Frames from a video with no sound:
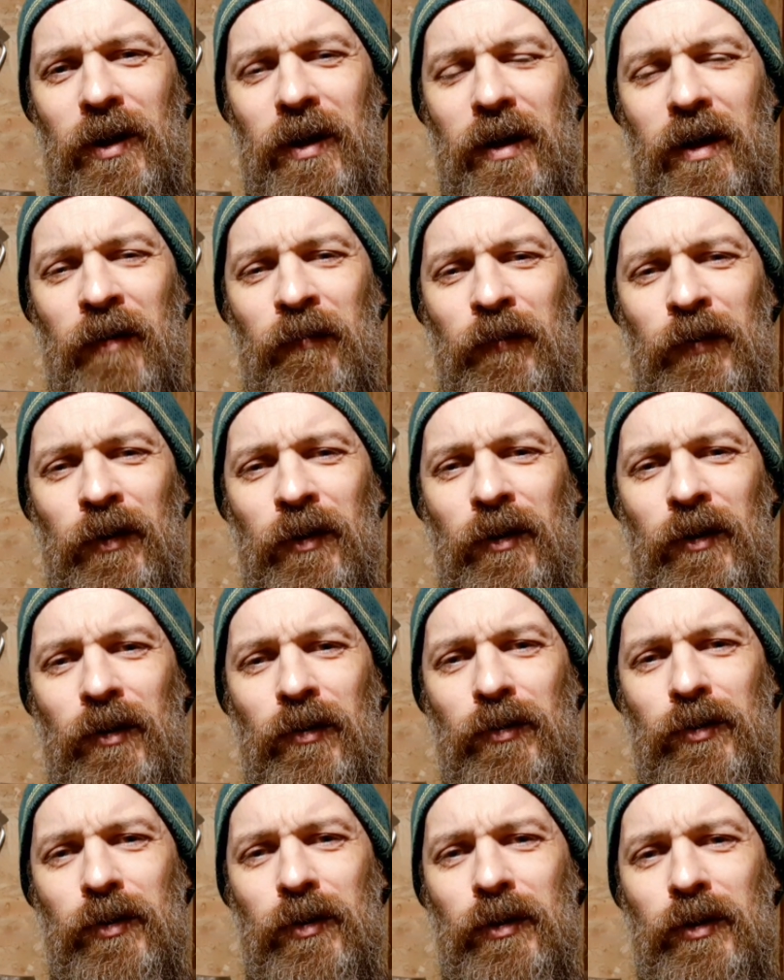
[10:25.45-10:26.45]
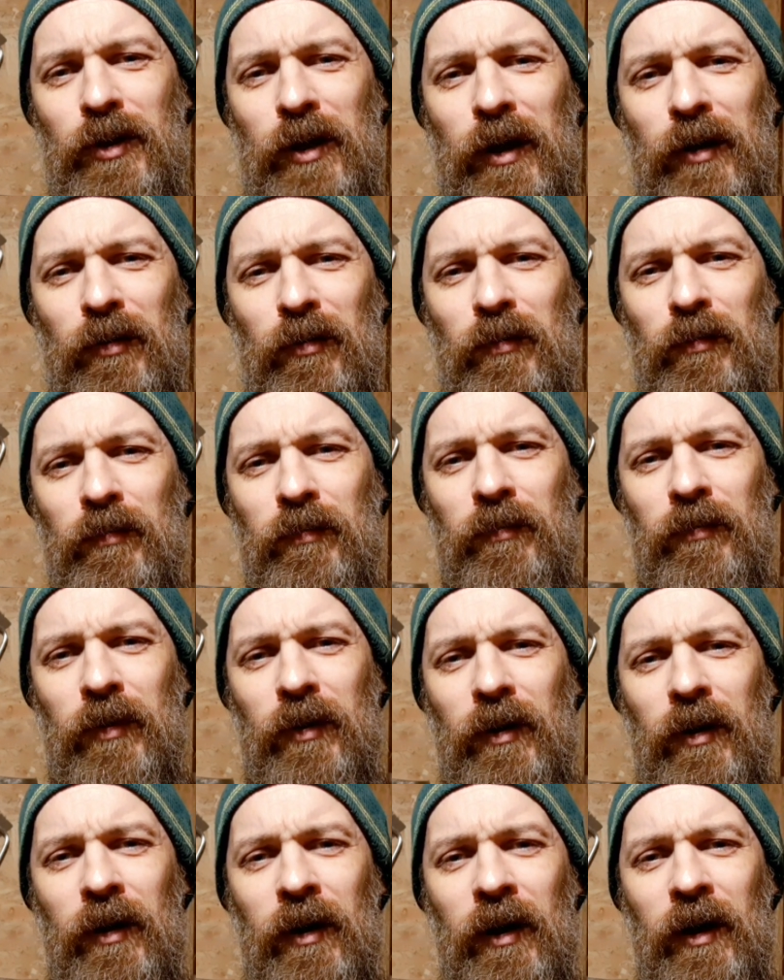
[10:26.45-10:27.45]
If you're new to the channel
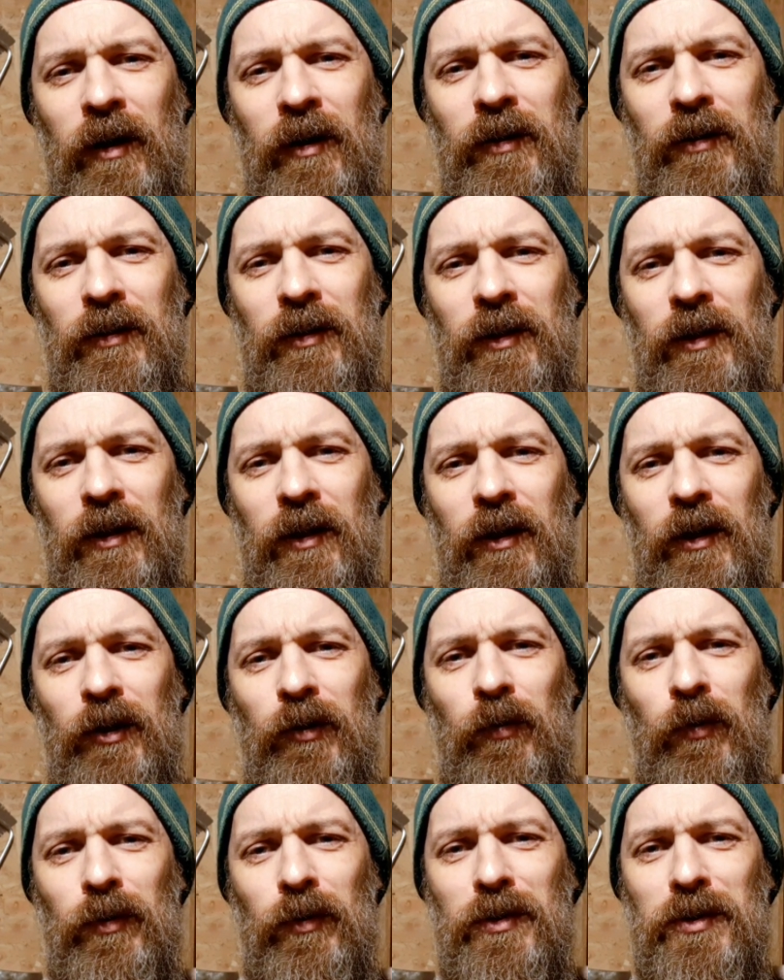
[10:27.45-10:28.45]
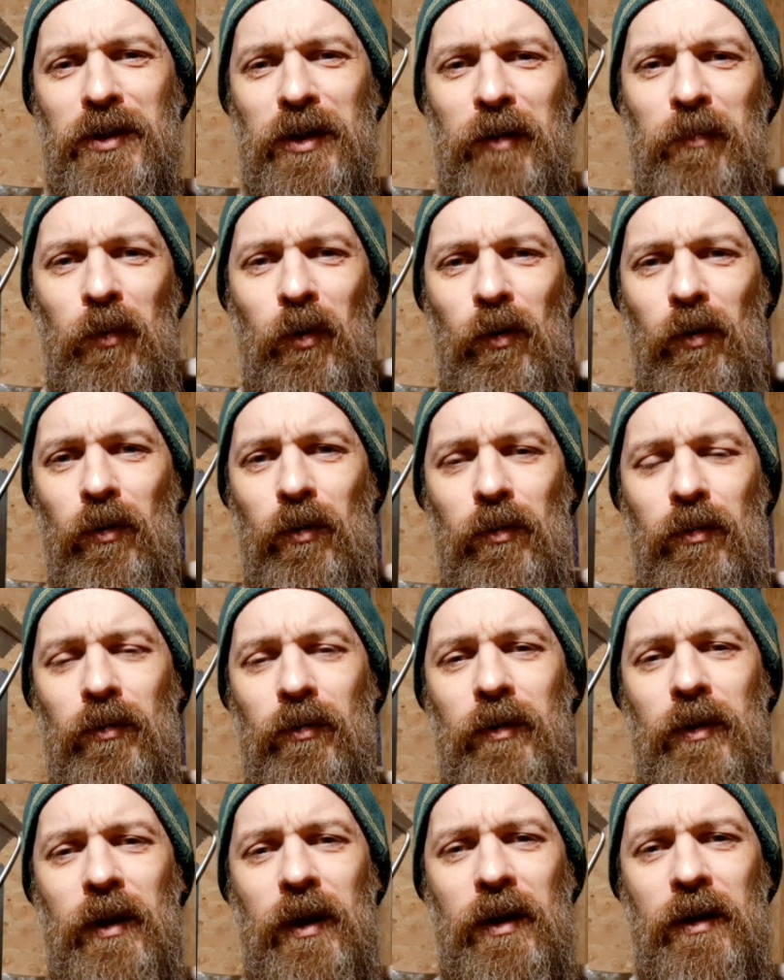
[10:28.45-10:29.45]
and you want to see more,
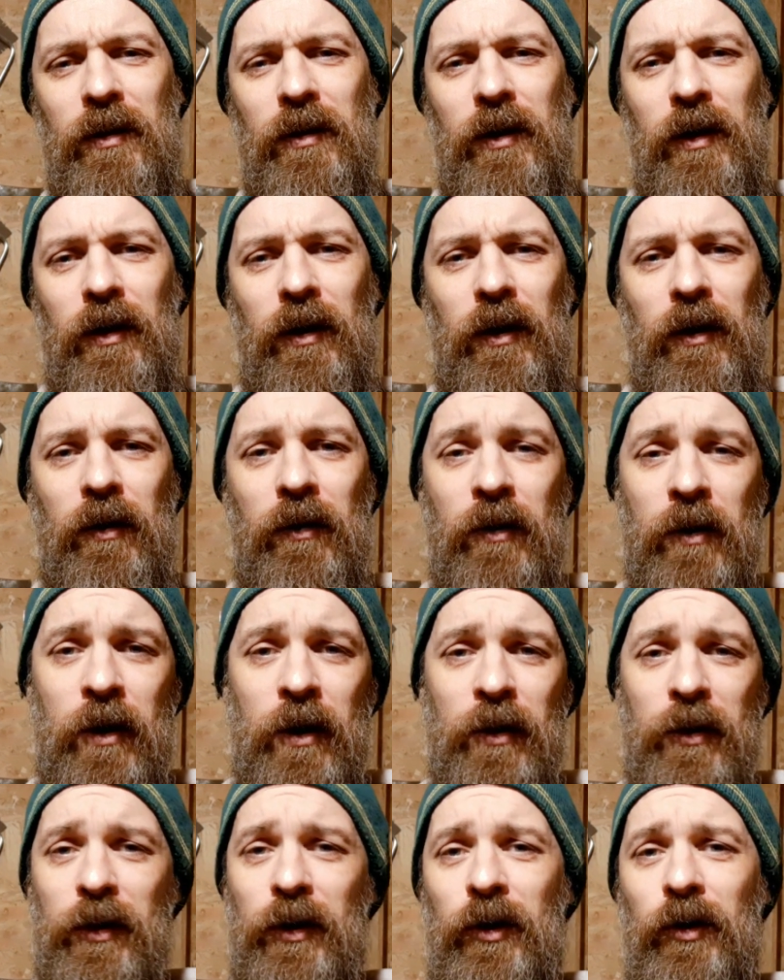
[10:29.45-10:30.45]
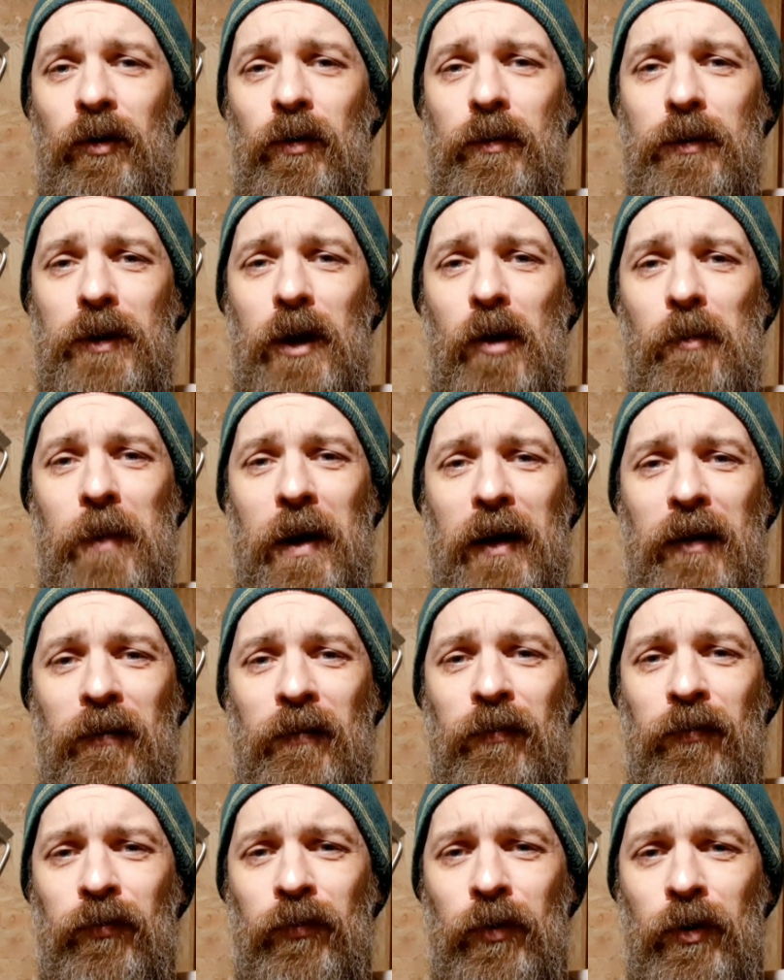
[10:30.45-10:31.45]
then you can always go back
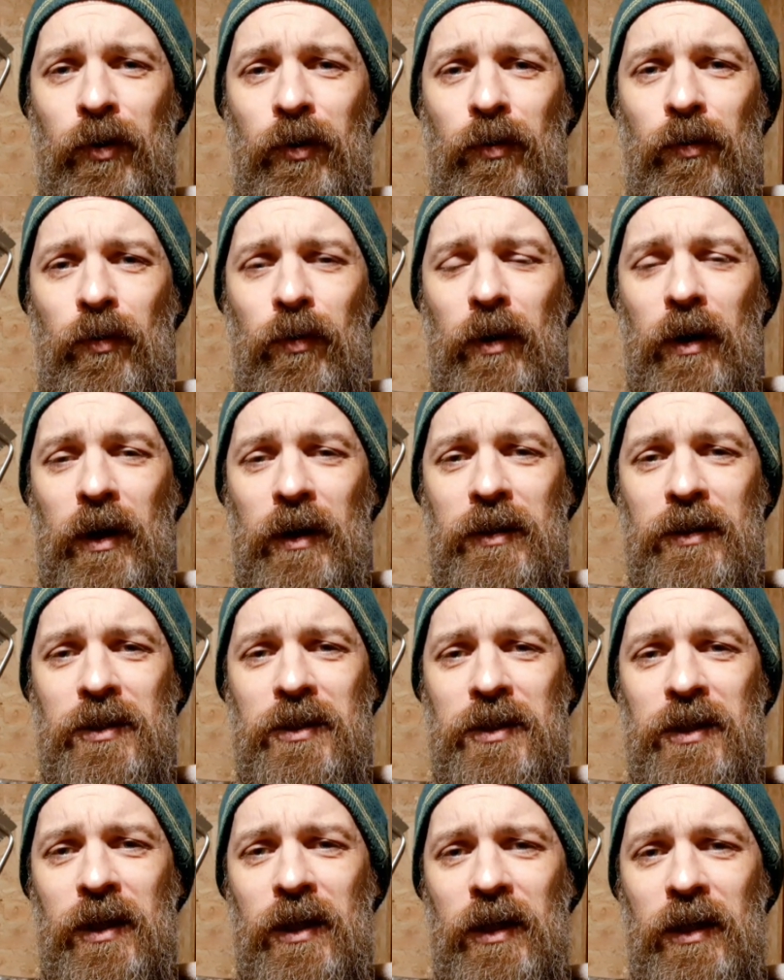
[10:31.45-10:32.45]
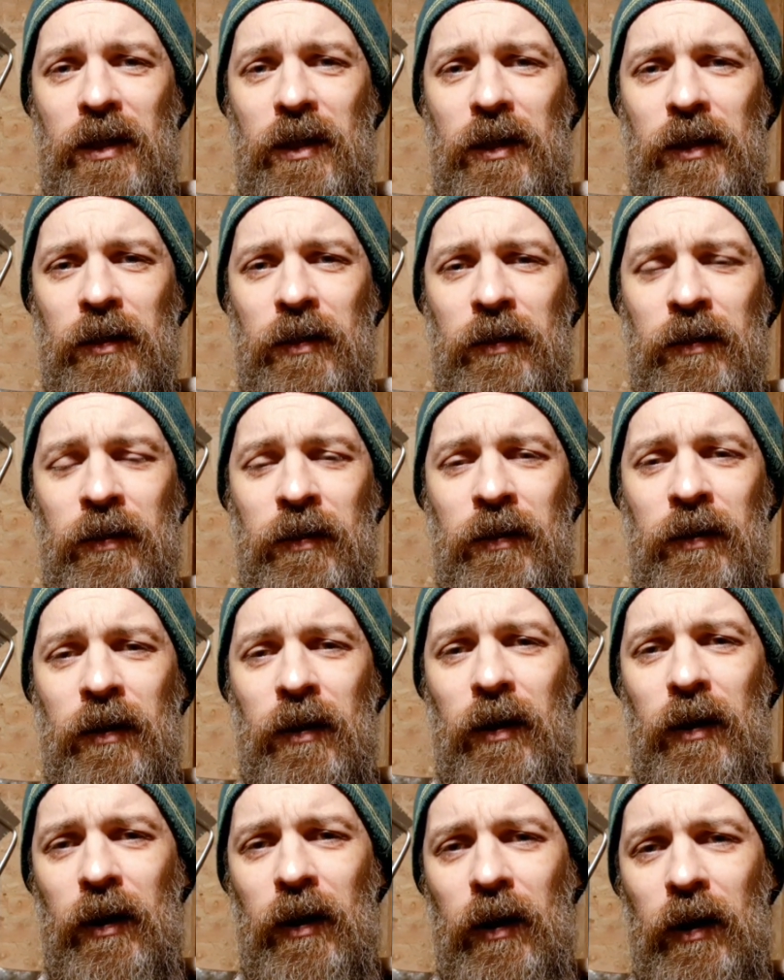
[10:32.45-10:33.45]
through and see
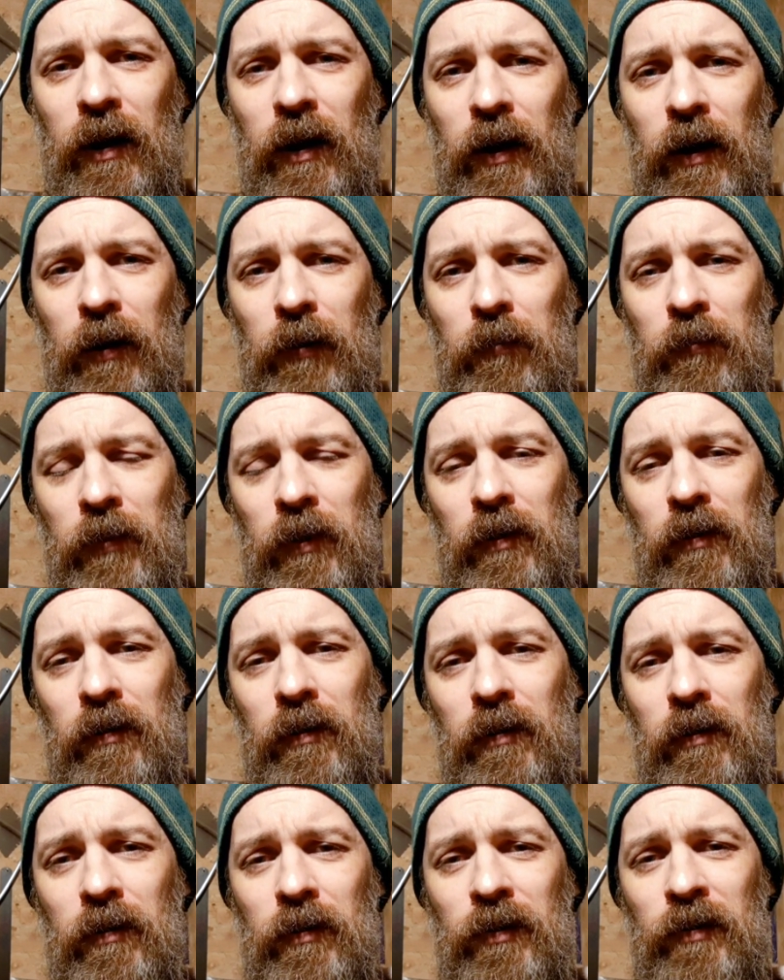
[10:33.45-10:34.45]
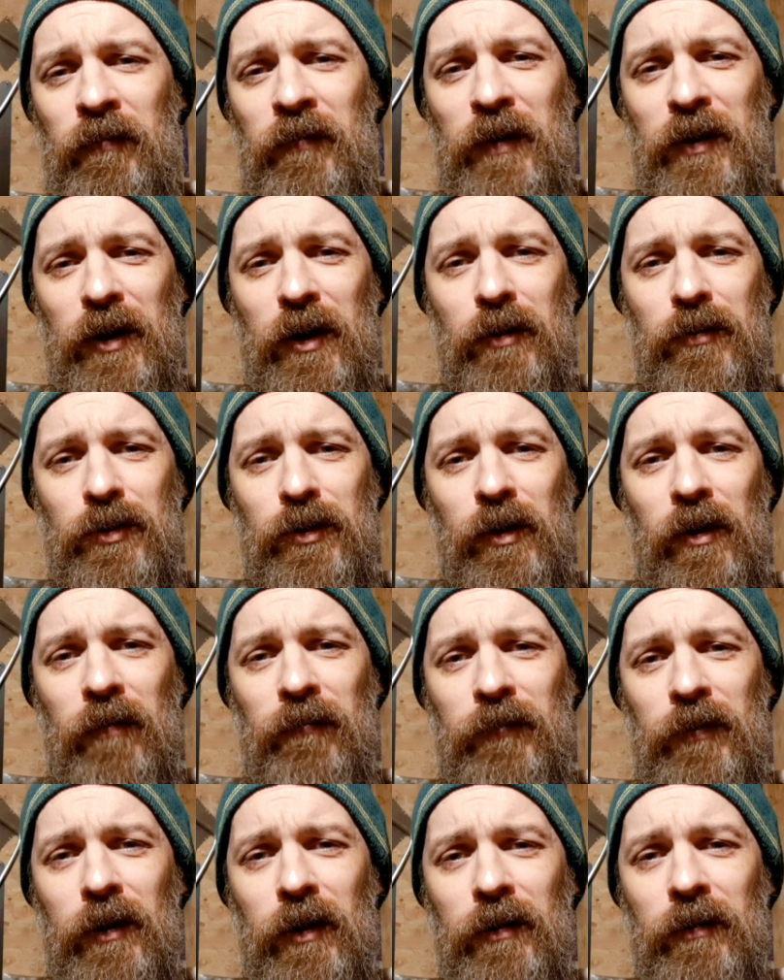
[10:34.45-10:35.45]
the videos that
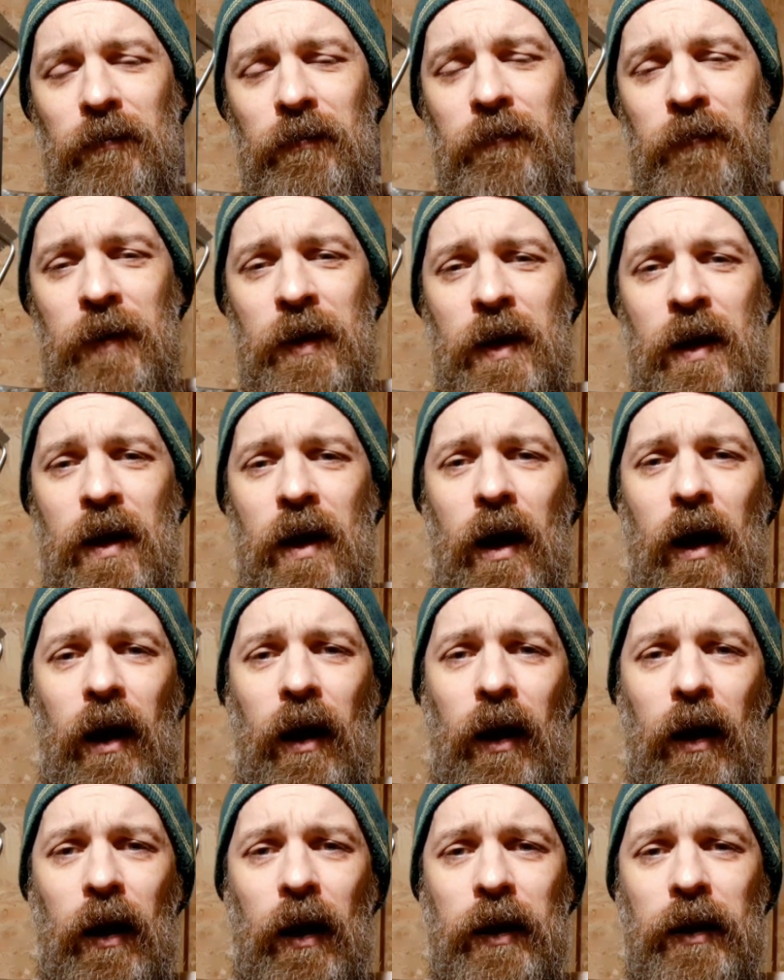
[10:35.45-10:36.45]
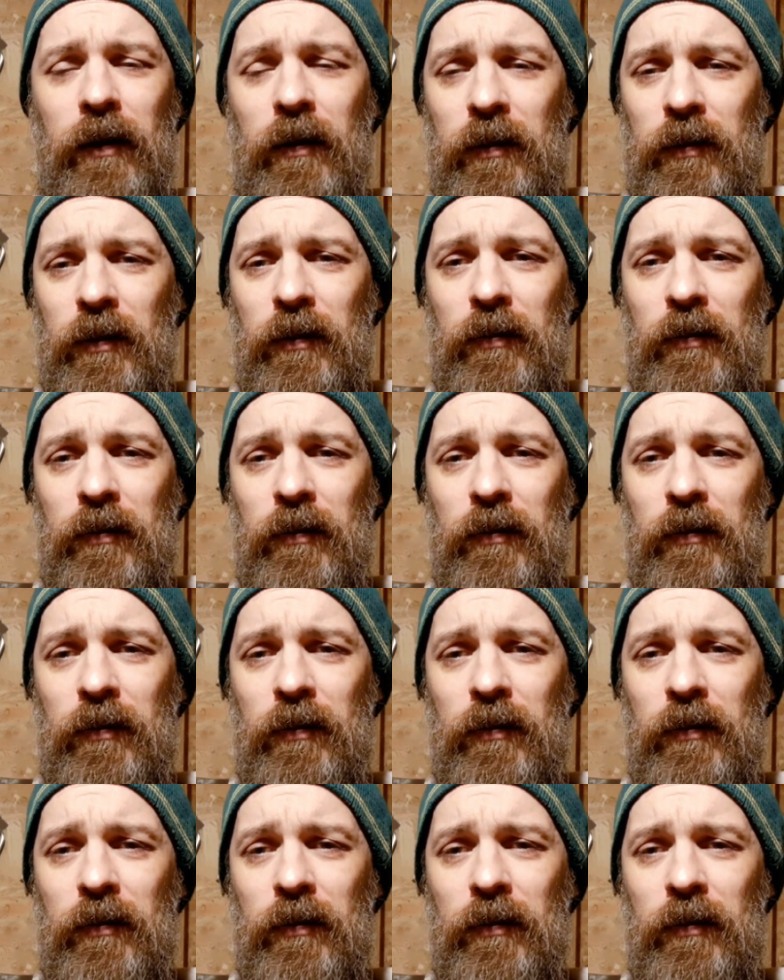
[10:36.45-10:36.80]
I've done, and